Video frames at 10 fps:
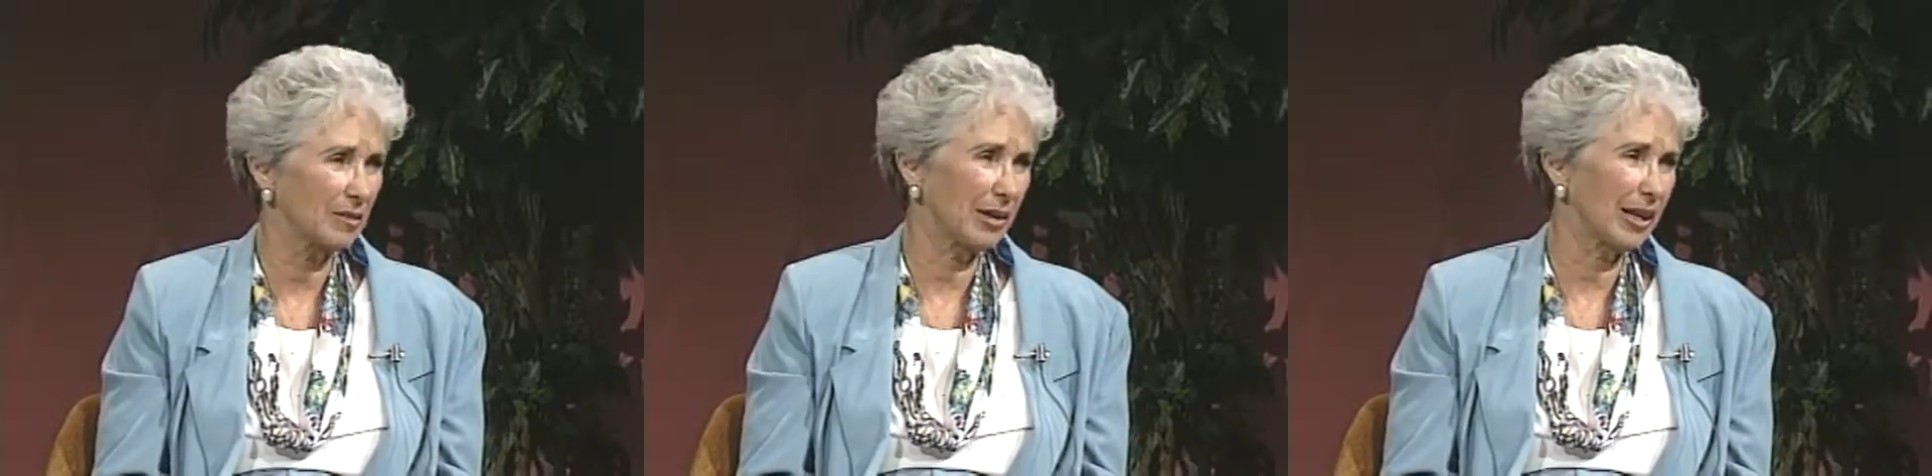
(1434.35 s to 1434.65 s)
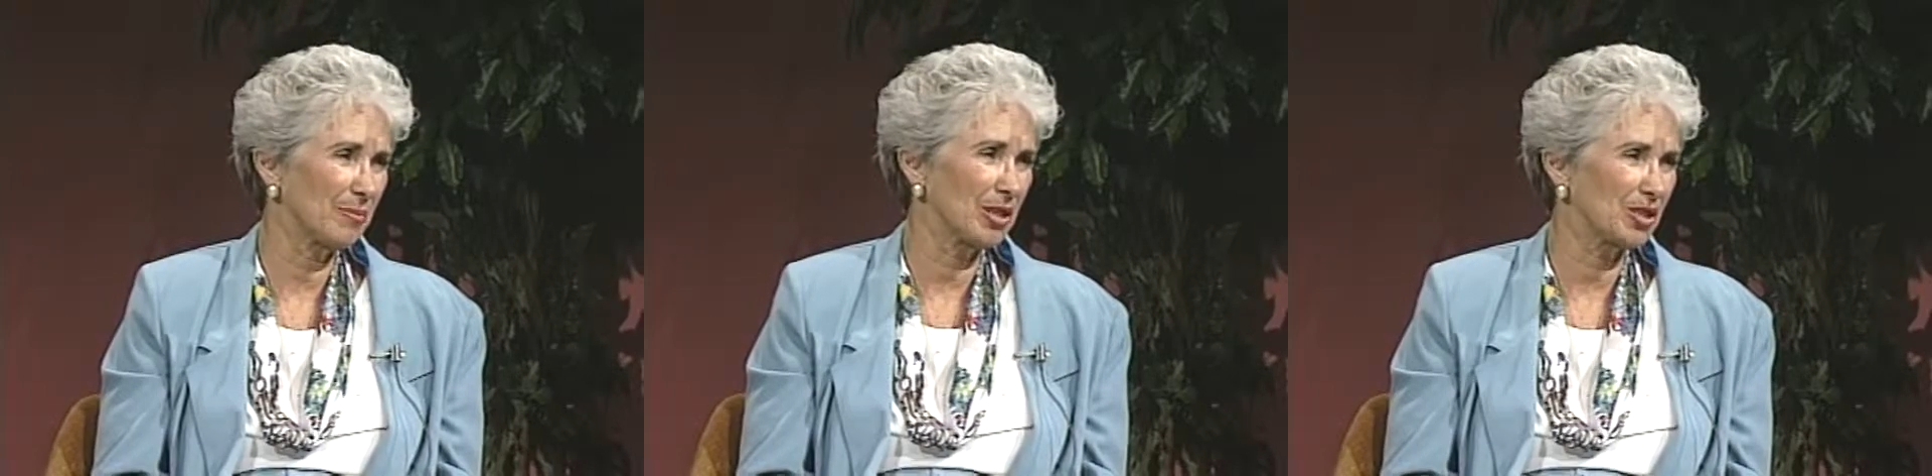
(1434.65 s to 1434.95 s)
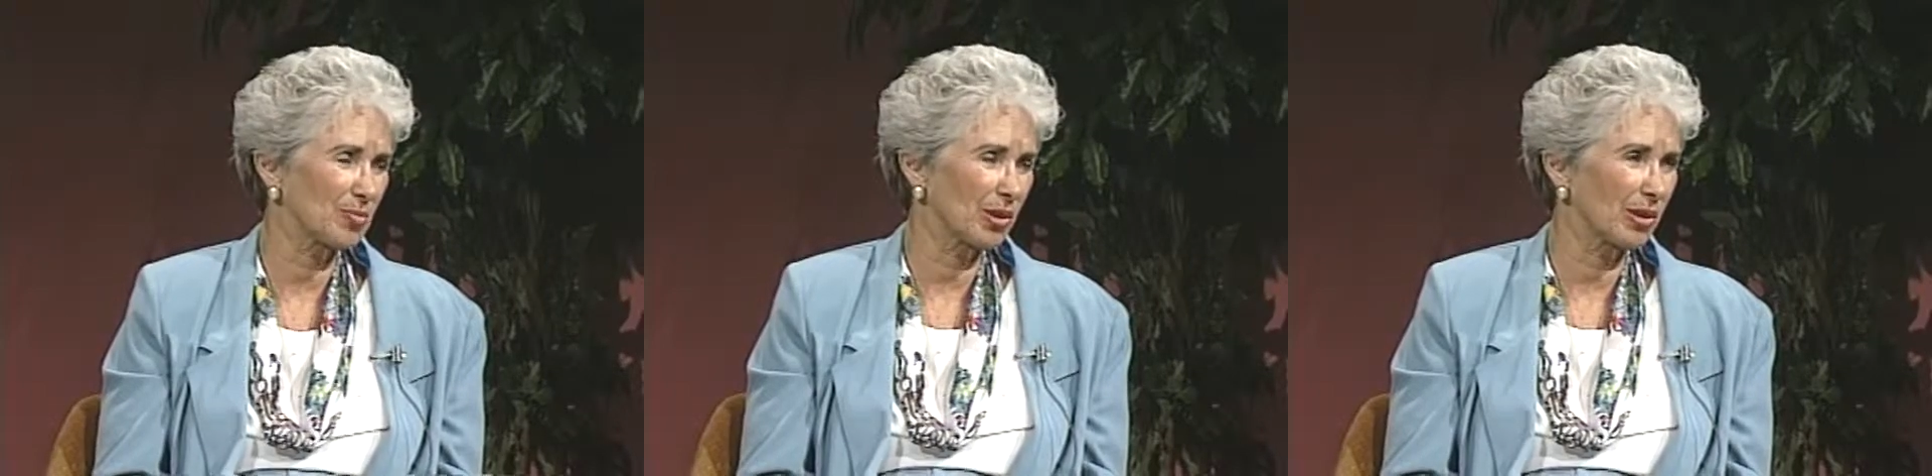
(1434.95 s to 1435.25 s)
to
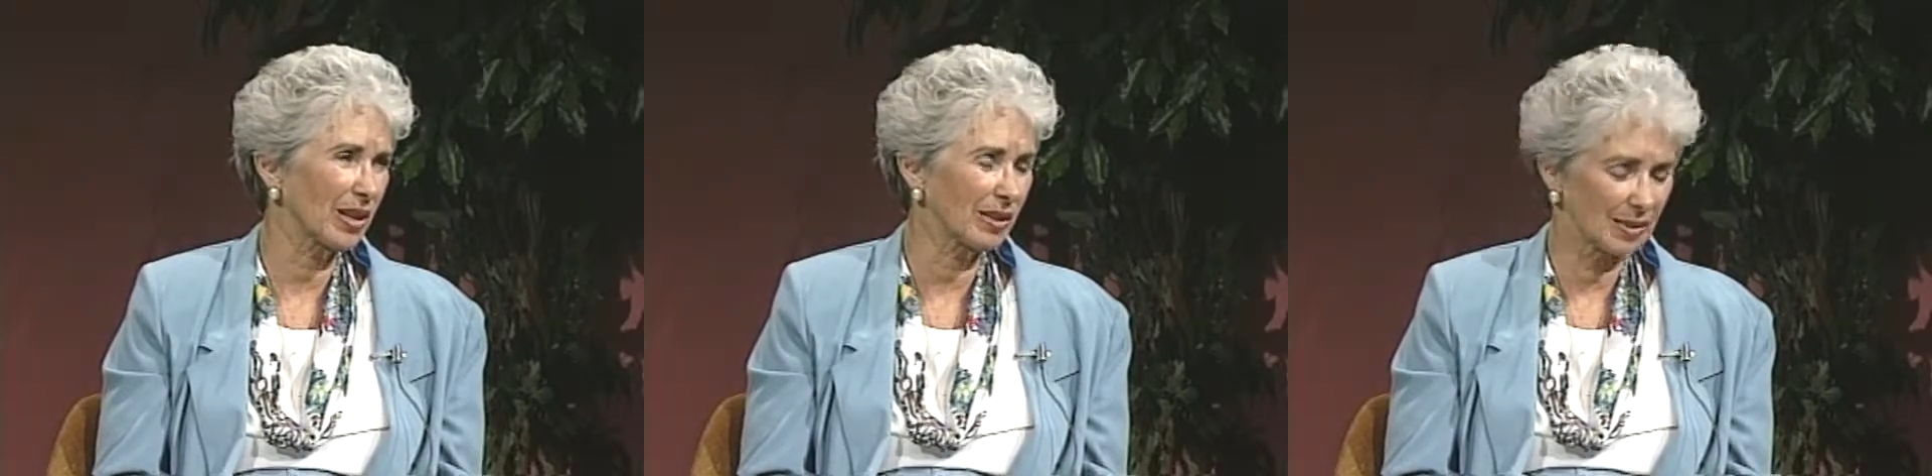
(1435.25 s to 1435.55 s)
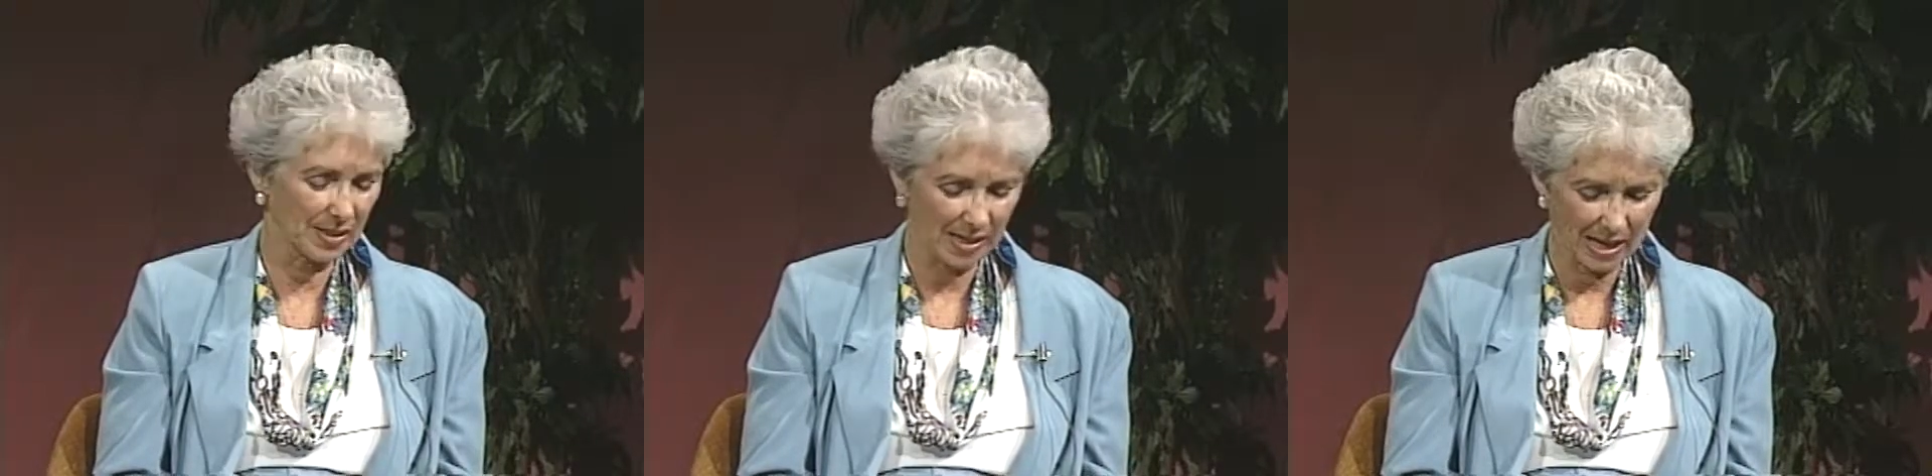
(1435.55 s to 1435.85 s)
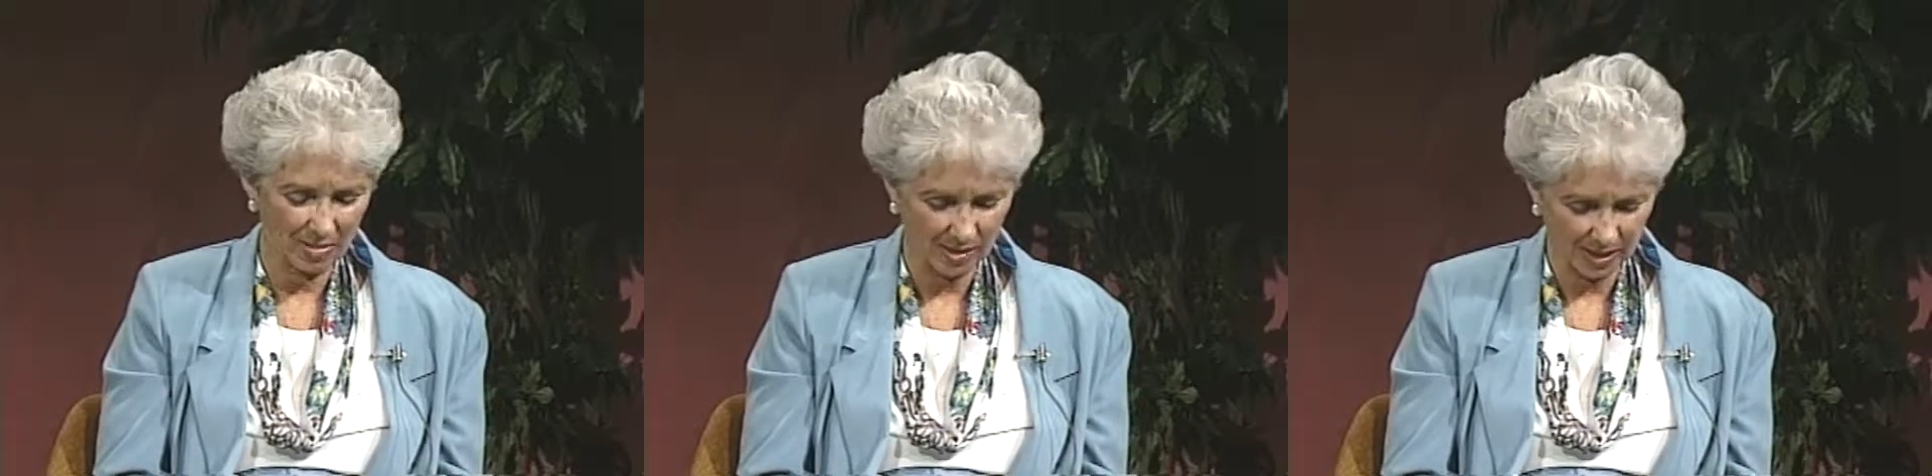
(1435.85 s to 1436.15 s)
Miamisburg on
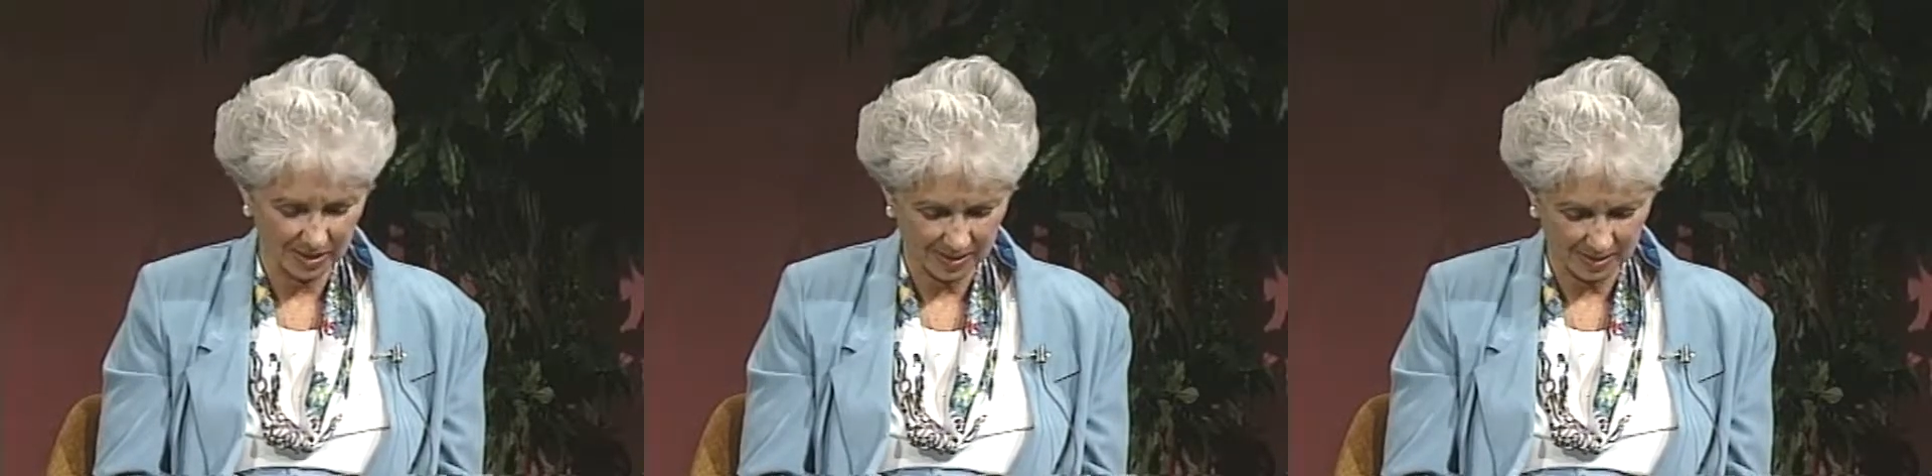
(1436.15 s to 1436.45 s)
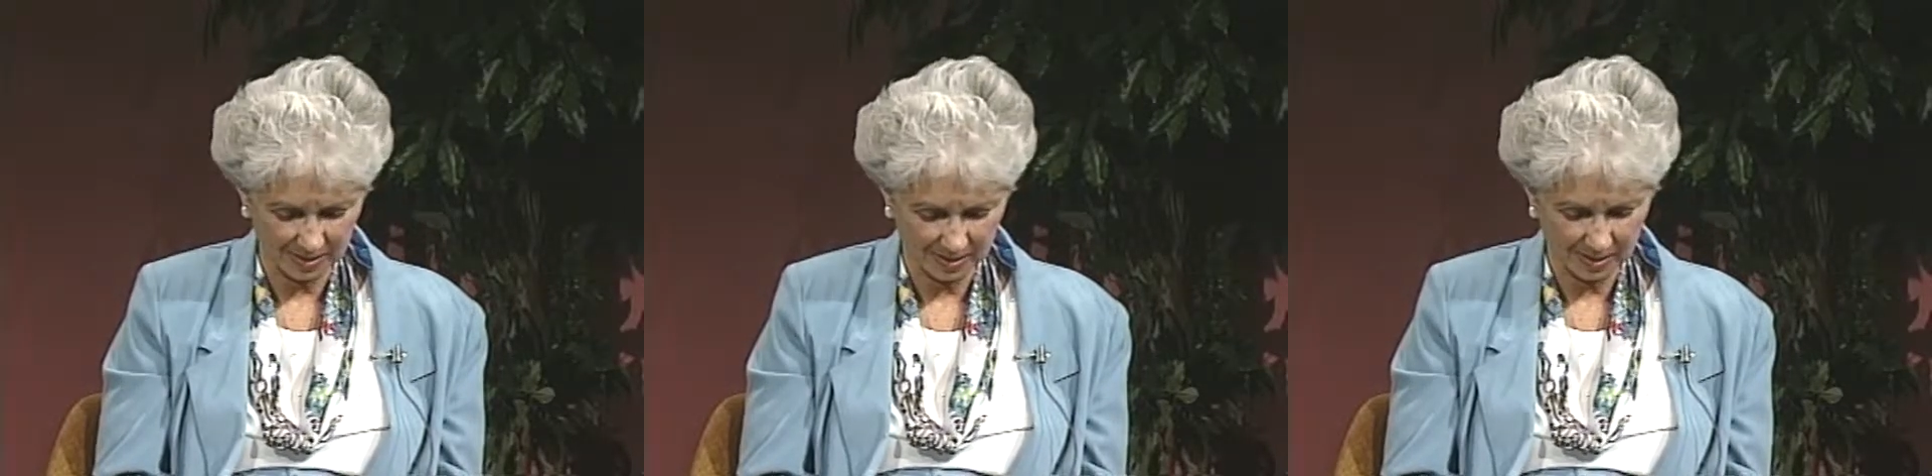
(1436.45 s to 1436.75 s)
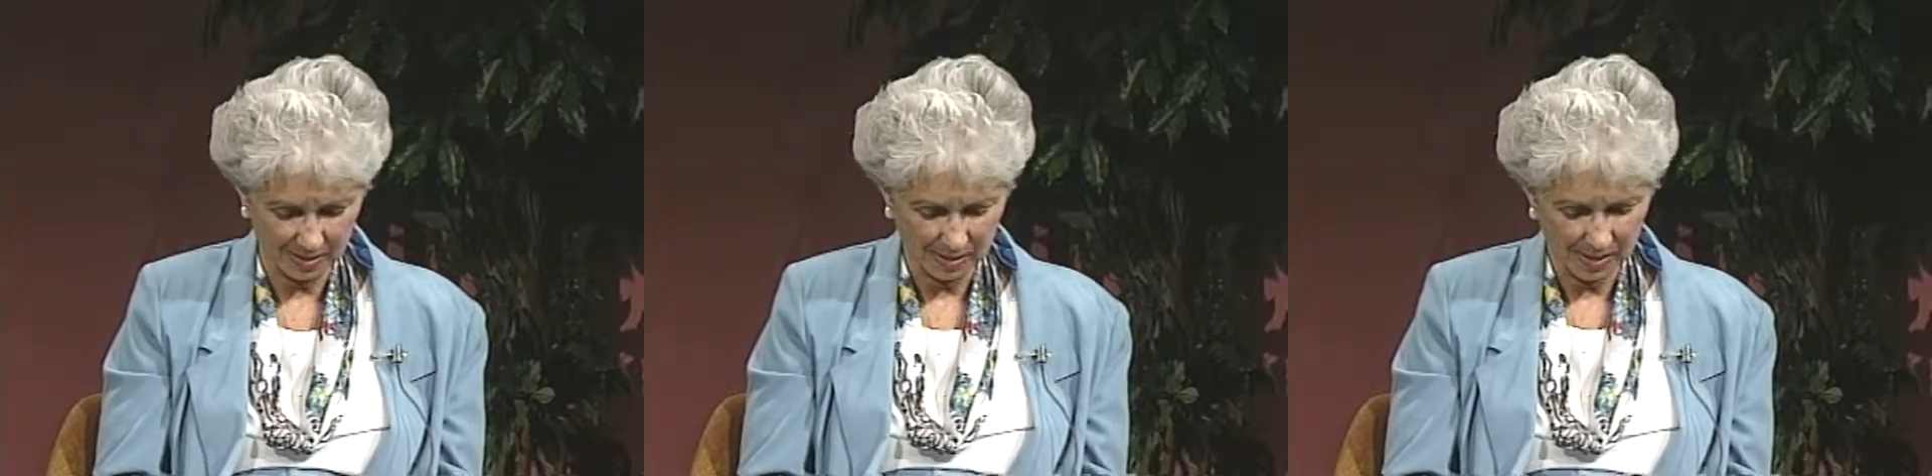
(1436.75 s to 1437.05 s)
Saturdays and things.